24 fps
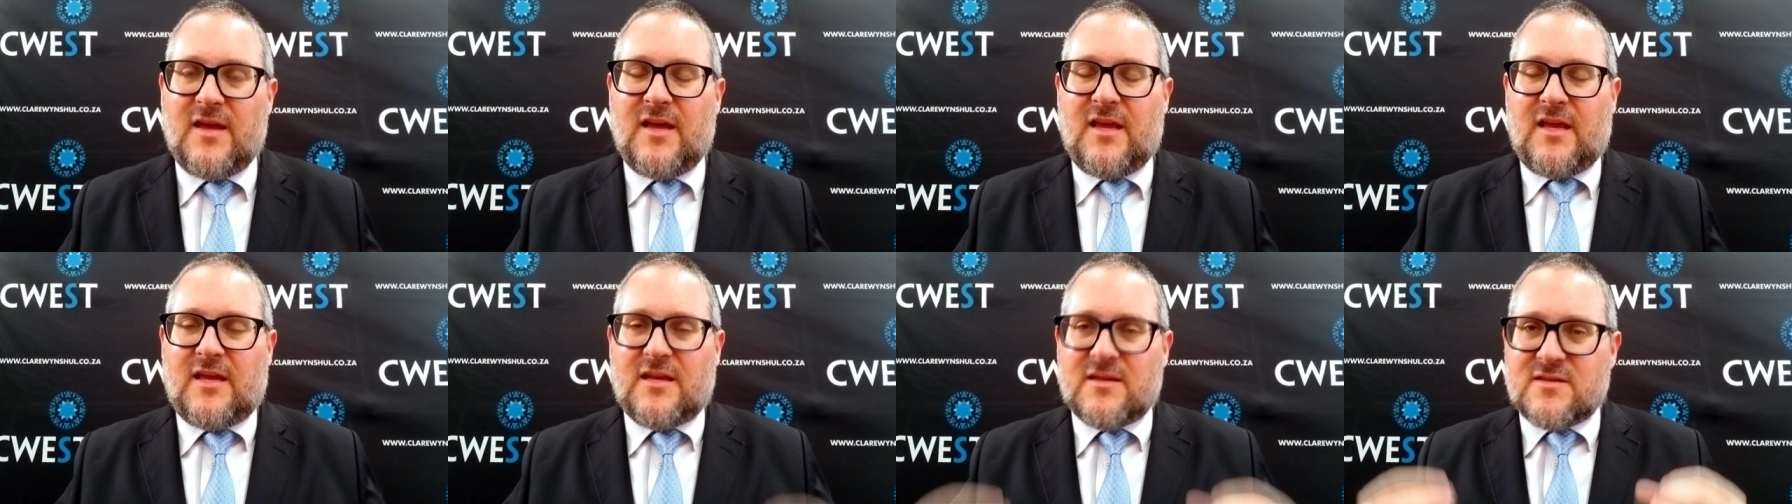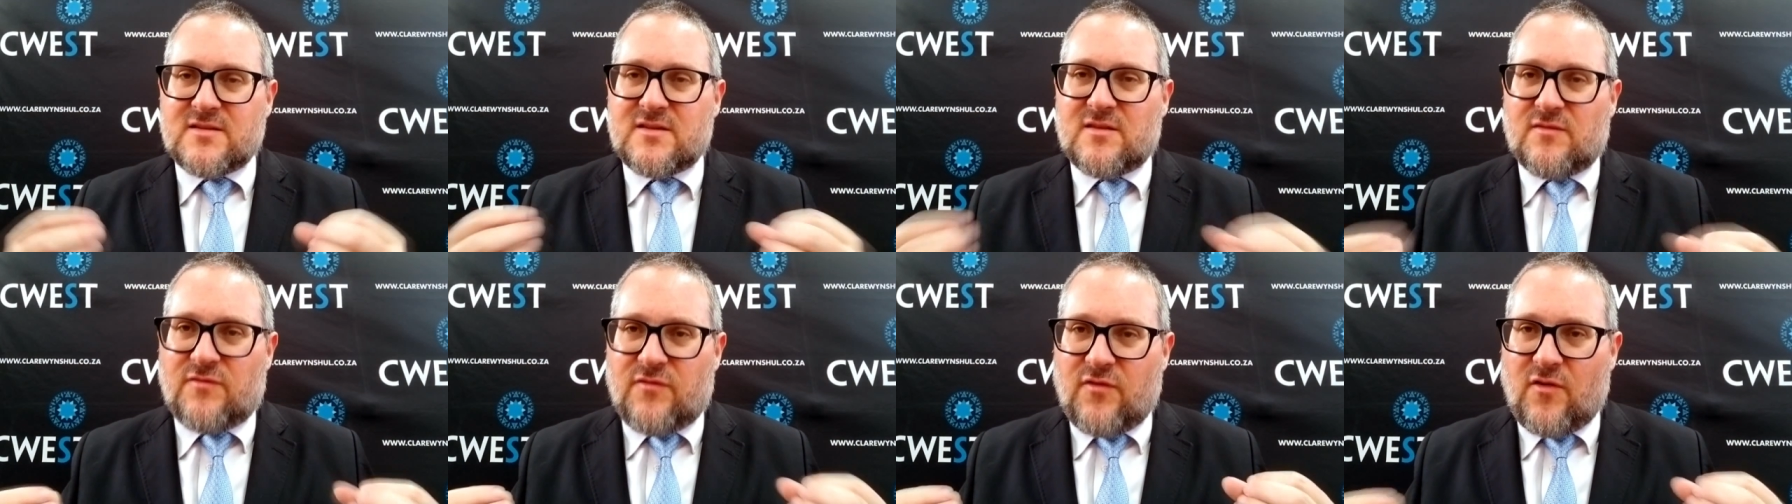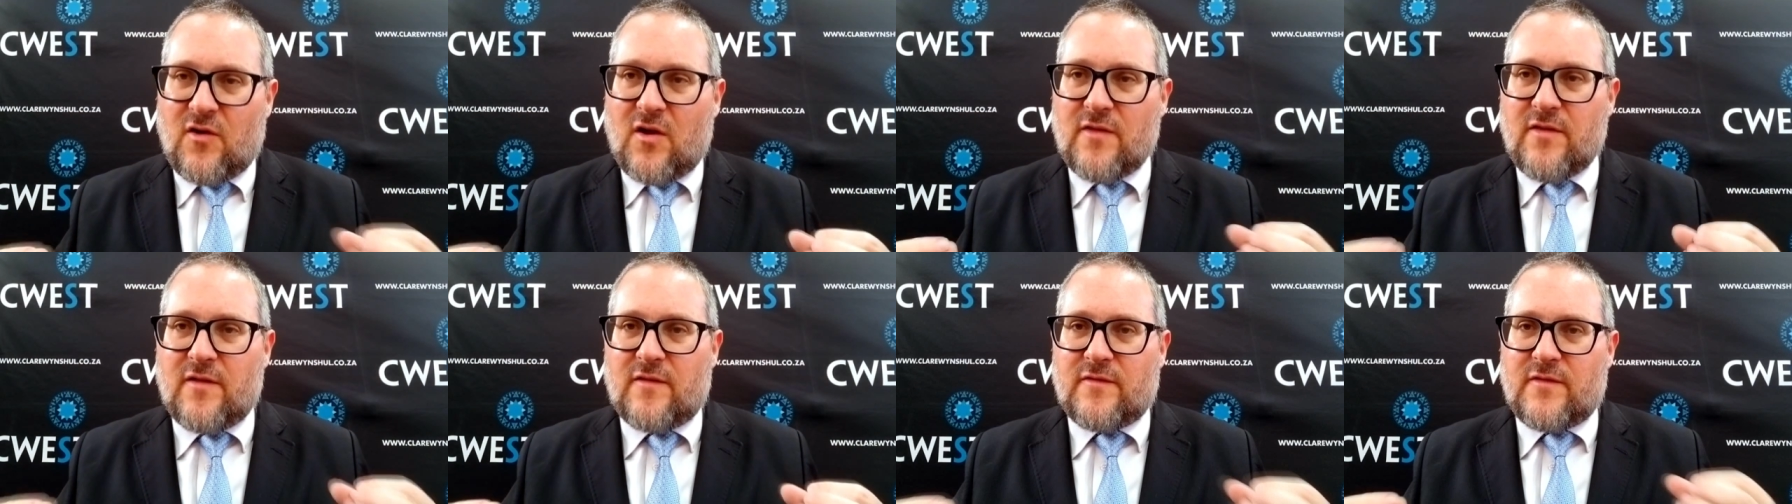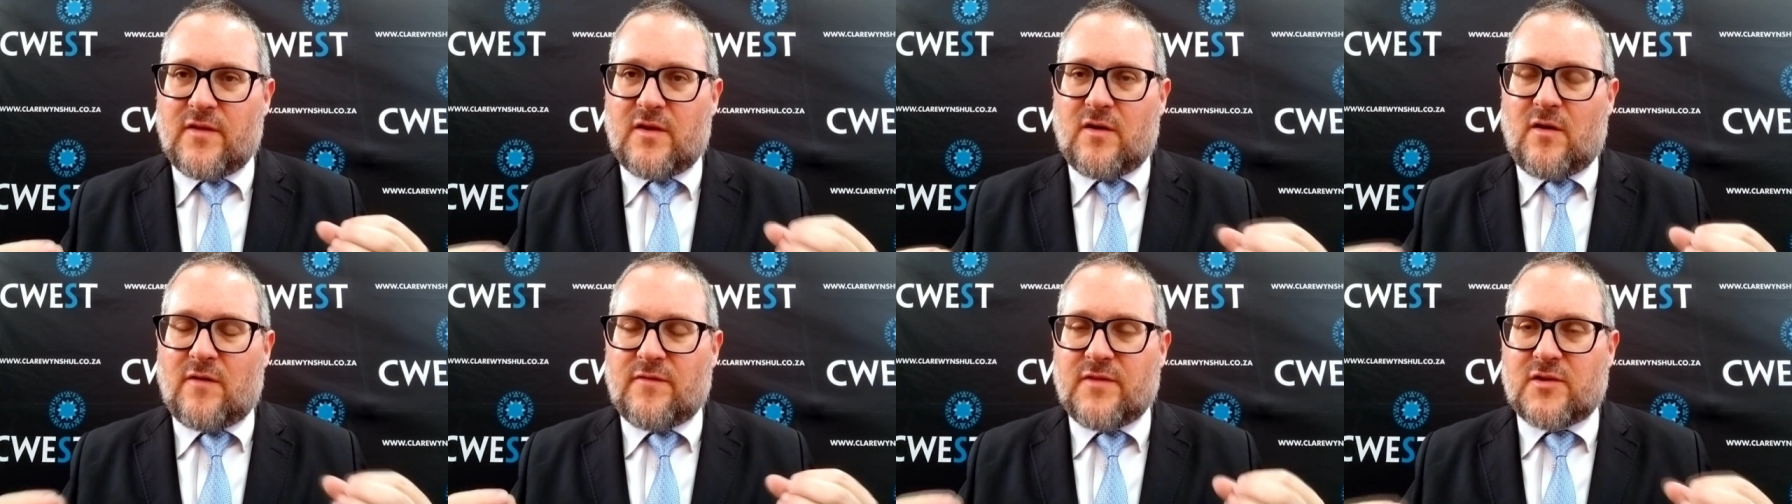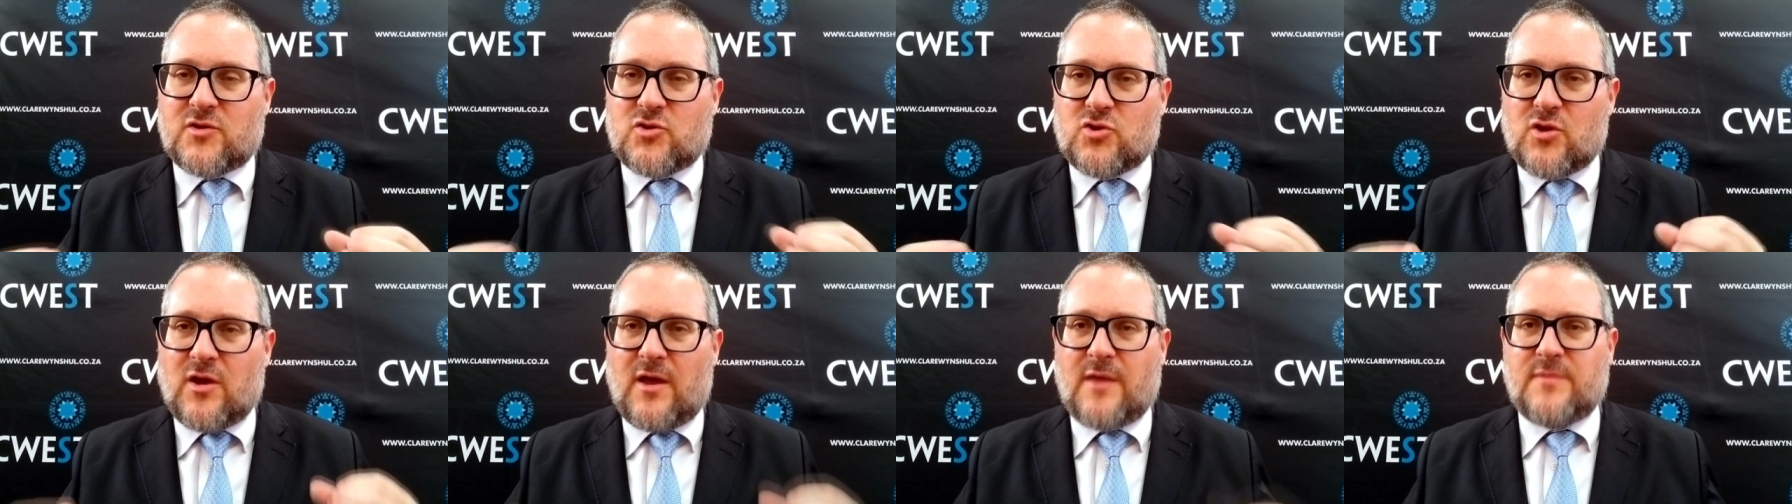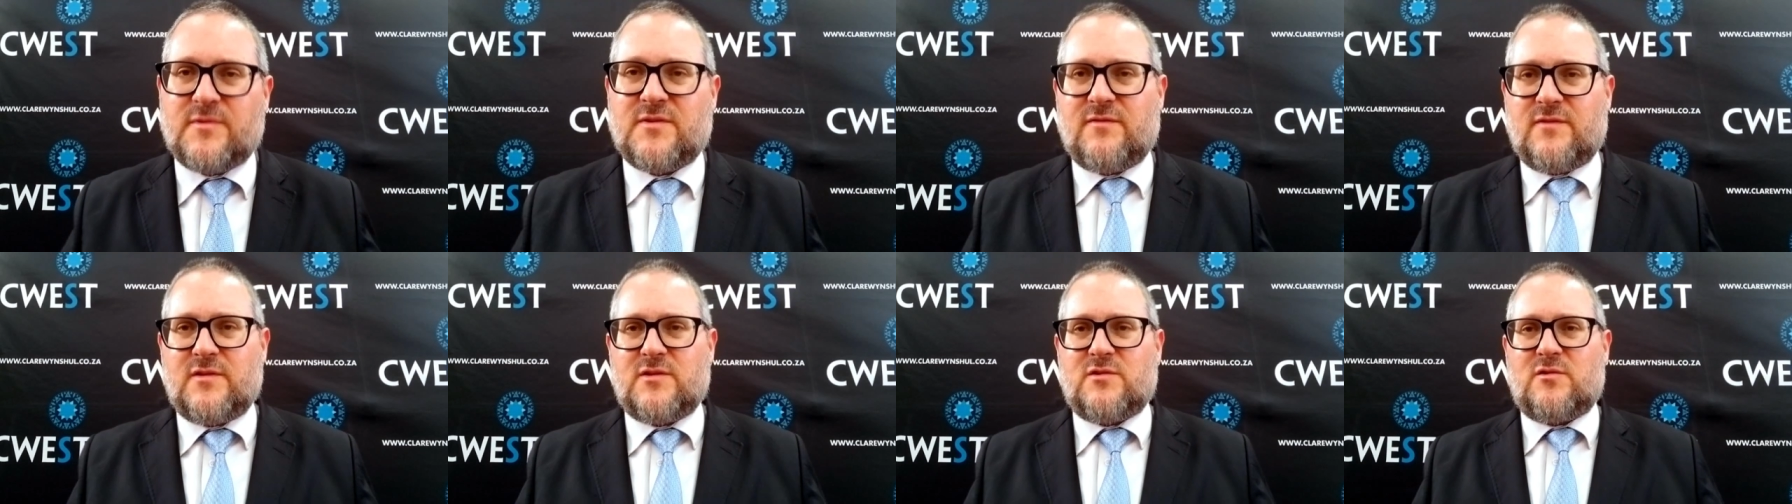He is the father of the, of the
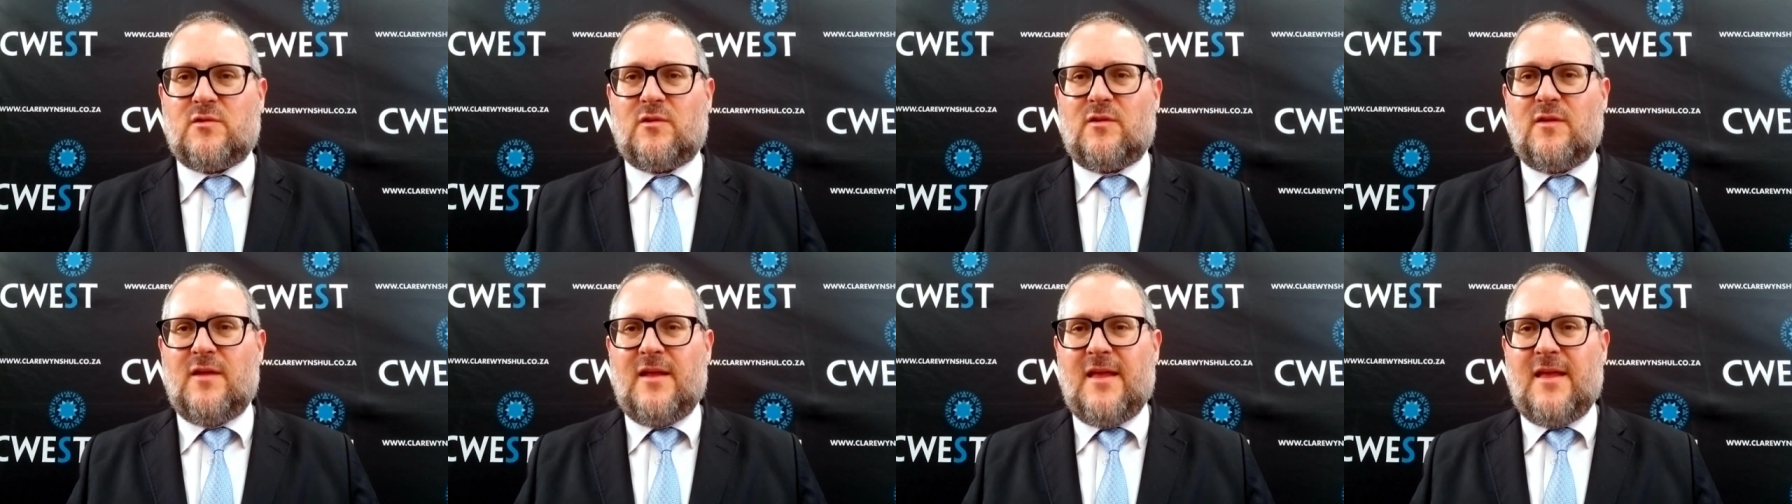tribes of Israel.